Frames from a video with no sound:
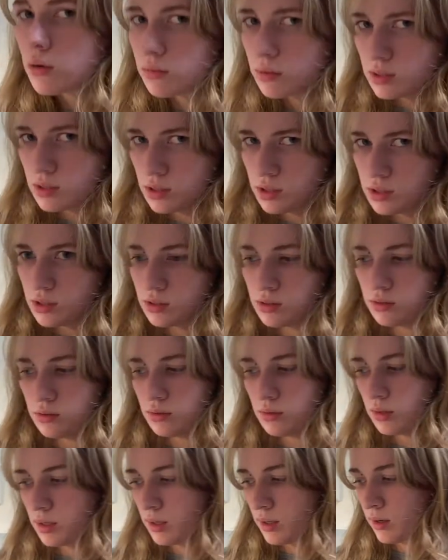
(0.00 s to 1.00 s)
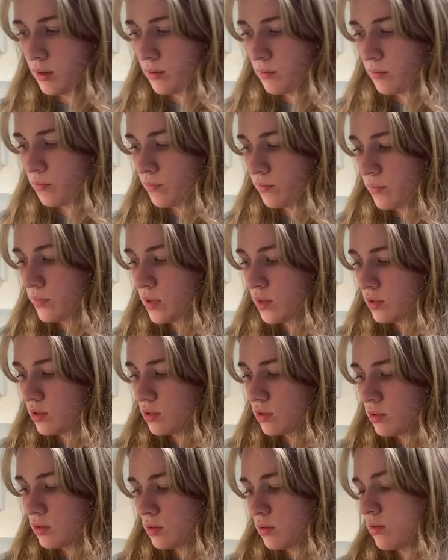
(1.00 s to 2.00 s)
want to
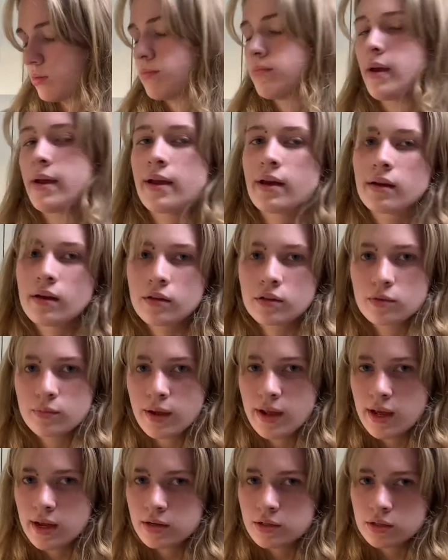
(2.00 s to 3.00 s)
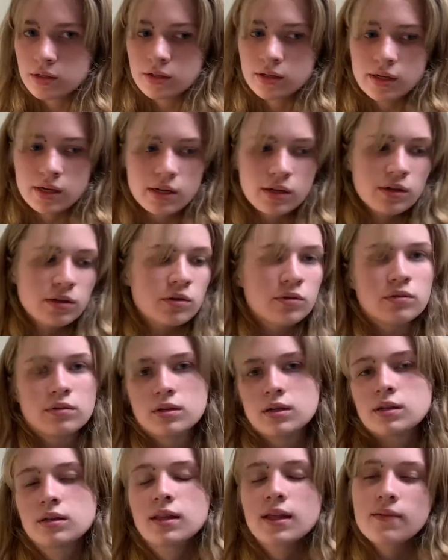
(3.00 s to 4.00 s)
make another pan dirty, you
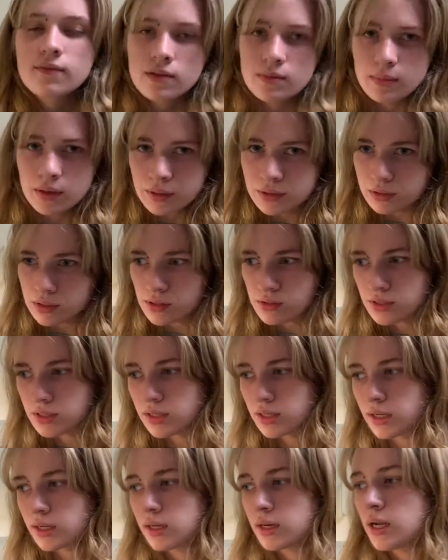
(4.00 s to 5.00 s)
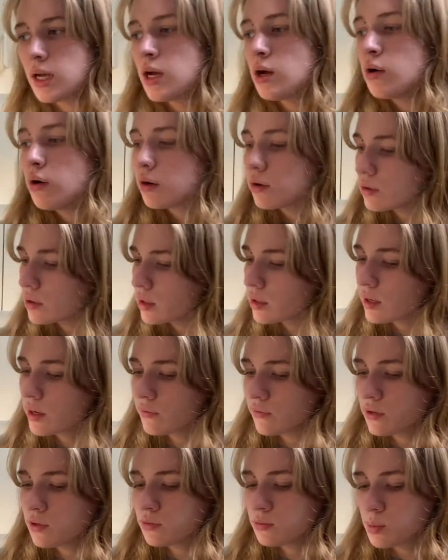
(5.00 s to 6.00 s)
can leave them untoasted. Or if
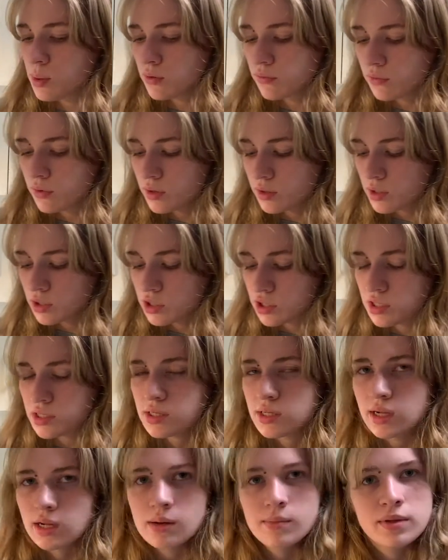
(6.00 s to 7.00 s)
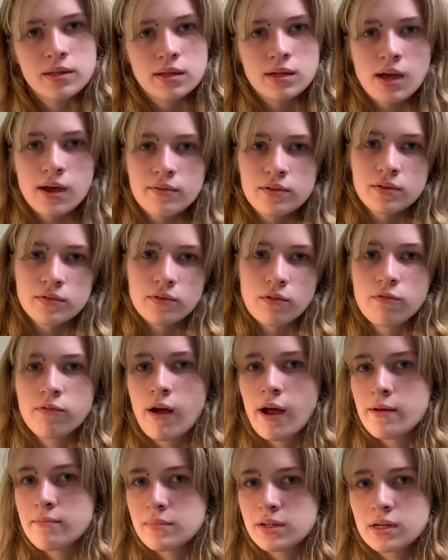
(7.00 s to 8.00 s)
you'd prefer to just stick them in the oven for
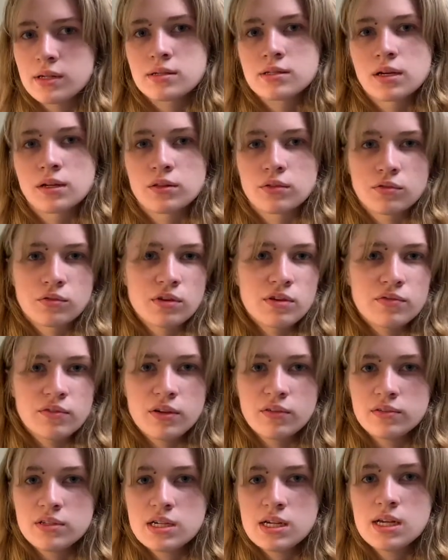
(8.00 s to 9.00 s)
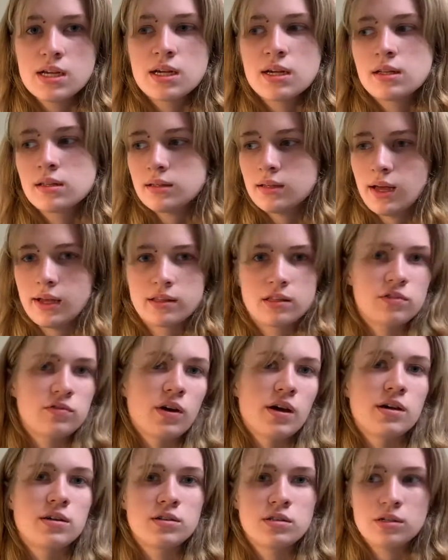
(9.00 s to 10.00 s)
5 minutes on 350, that's
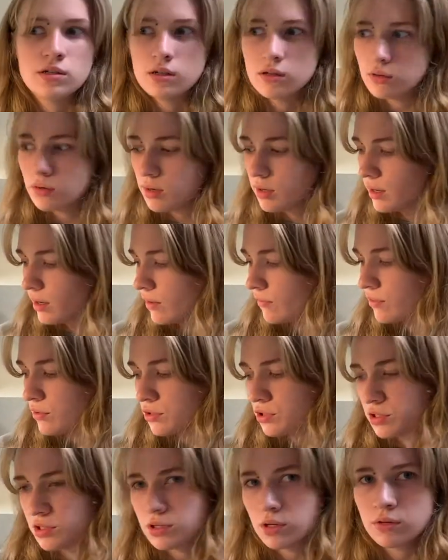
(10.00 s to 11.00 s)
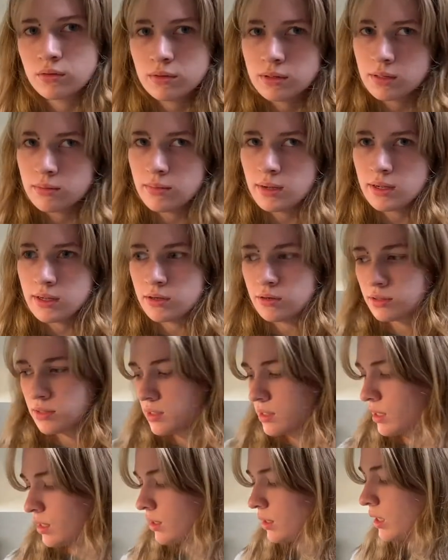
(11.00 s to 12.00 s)
fine too, if you just don't want to make your
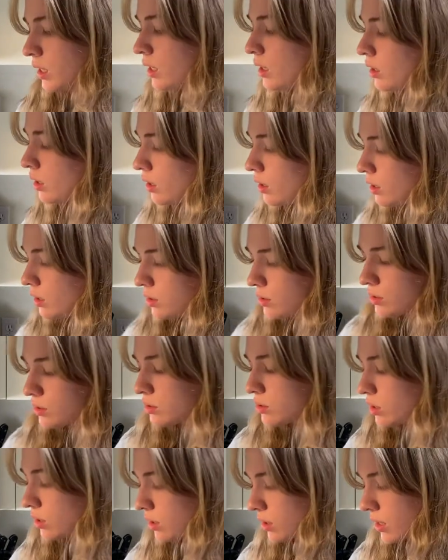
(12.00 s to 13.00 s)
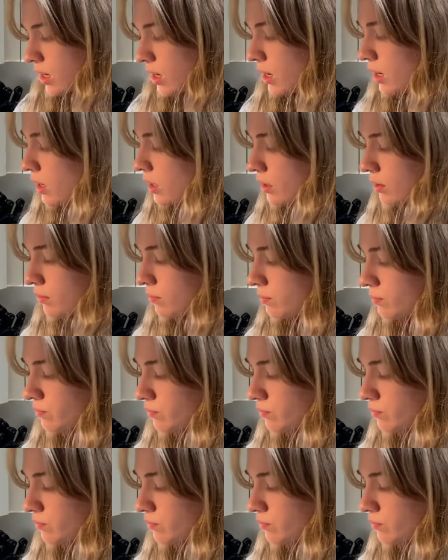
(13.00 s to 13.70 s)
skillet dirty and